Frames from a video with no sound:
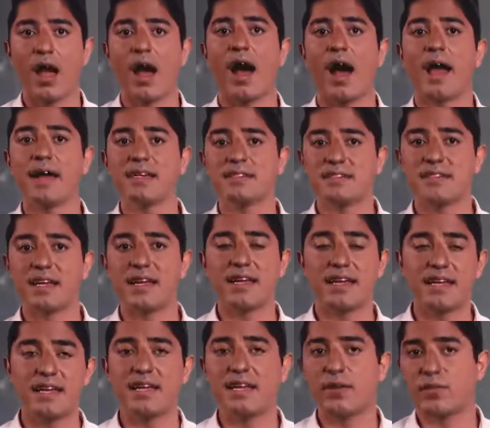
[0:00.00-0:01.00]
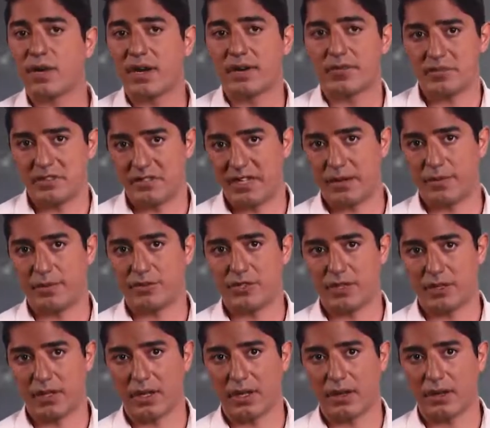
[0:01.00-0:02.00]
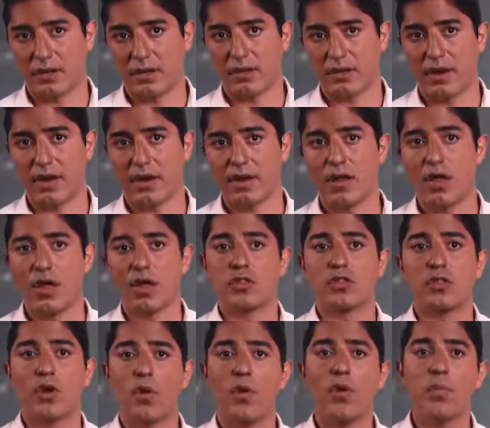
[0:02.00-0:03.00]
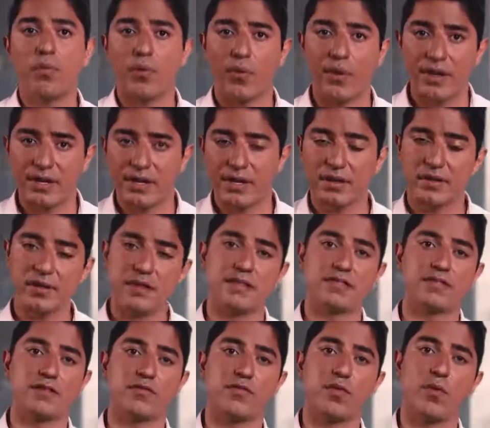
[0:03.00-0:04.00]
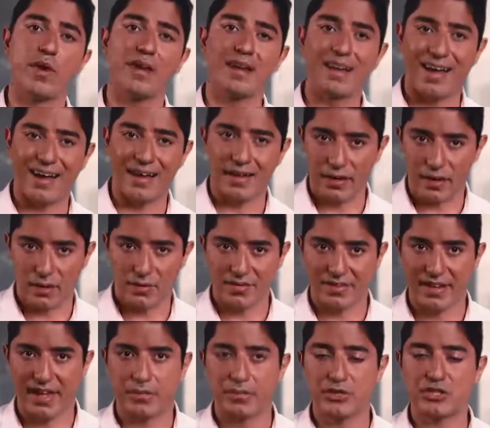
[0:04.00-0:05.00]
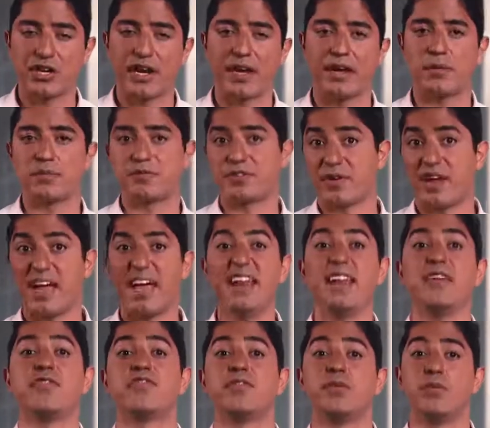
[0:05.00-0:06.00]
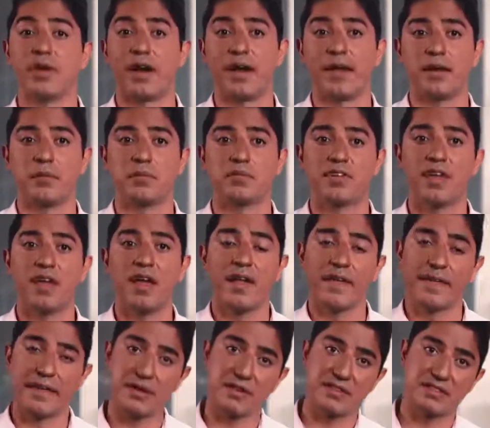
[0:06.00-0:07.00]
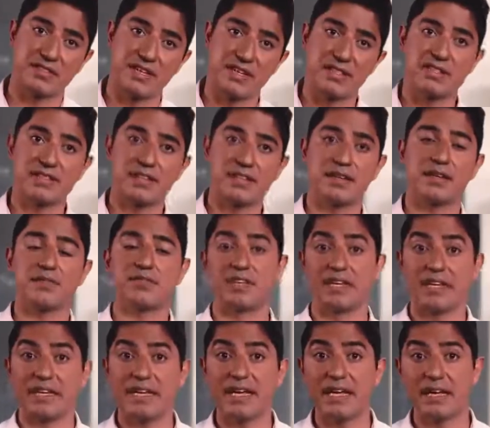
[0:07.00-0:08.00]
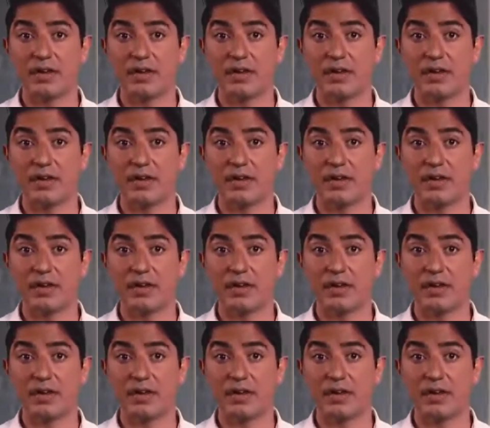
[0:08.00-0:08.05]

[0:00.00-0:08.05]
I say eat whatever sandwich you like, all right? The whole point here is avoid, sandwich items or any food items that are sensitive to heat